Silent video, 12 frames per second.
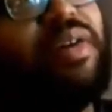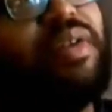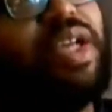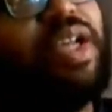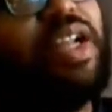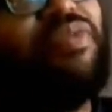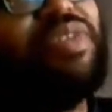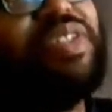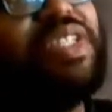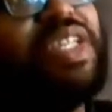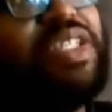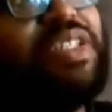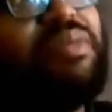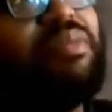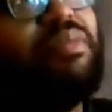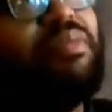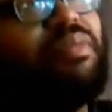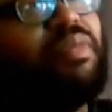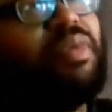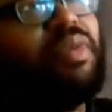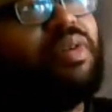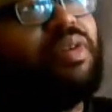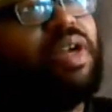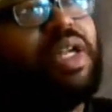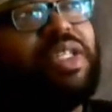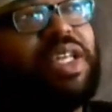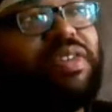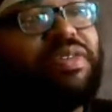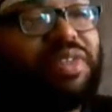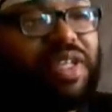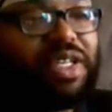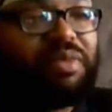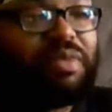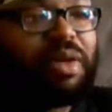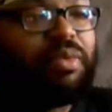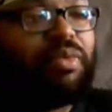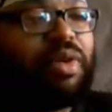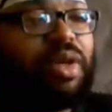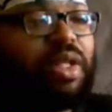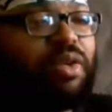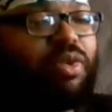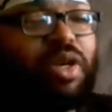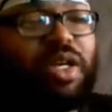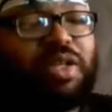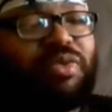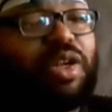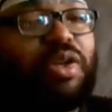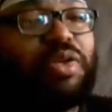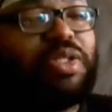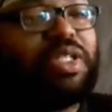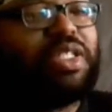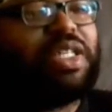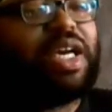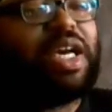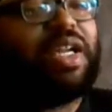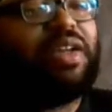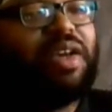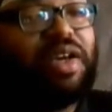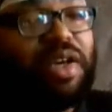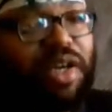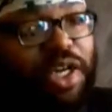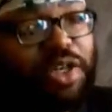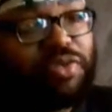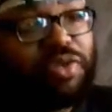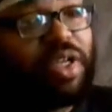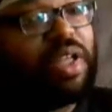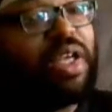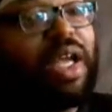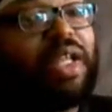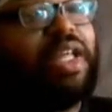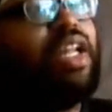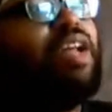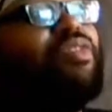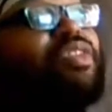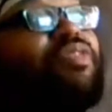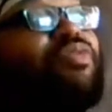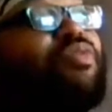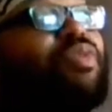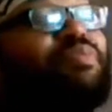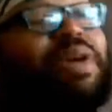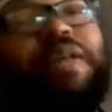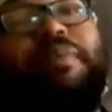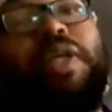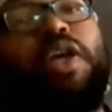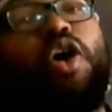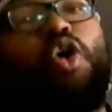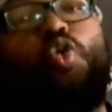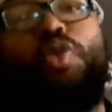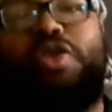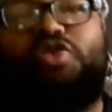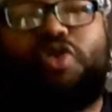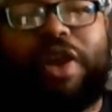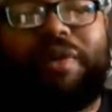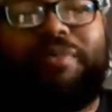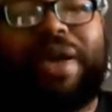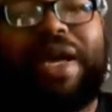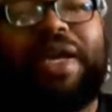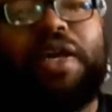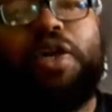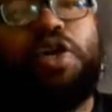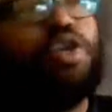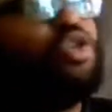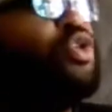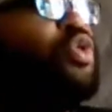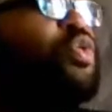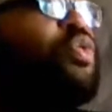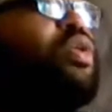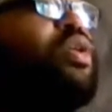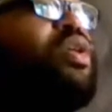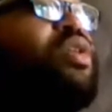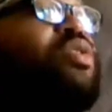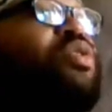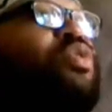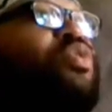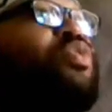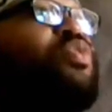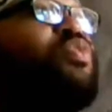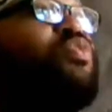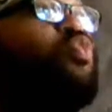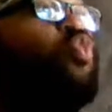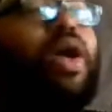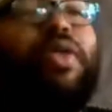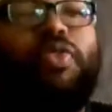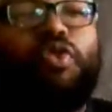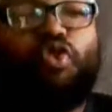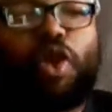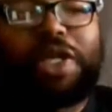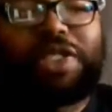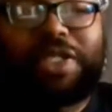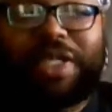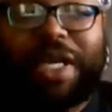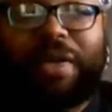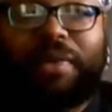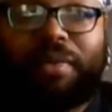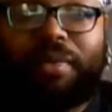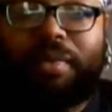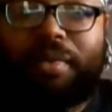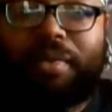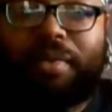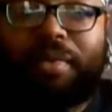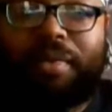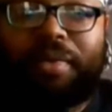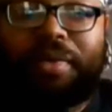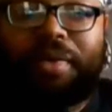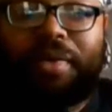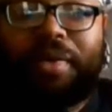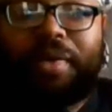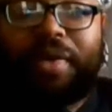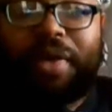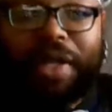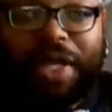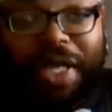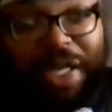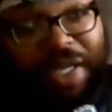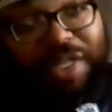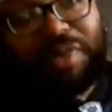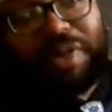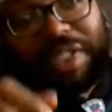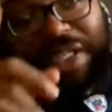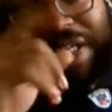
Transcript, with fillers: that eleventh season or that tenth season maybe. I think it was one of those seasons he had an injury, and like the eleventh season would make him the oldest running back to to win the rushing title. I think that, that's what the,